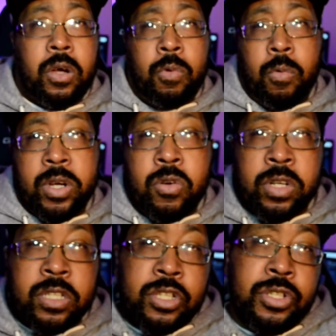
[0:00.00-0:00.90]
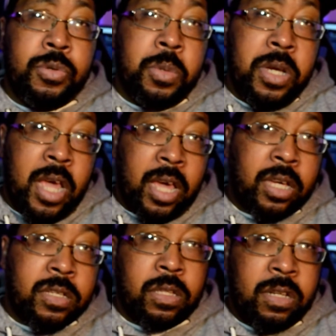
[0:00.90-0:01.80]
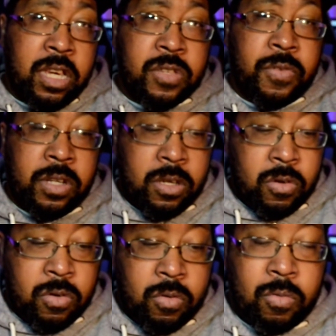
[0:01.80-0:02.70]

what we're going to do next, the next video,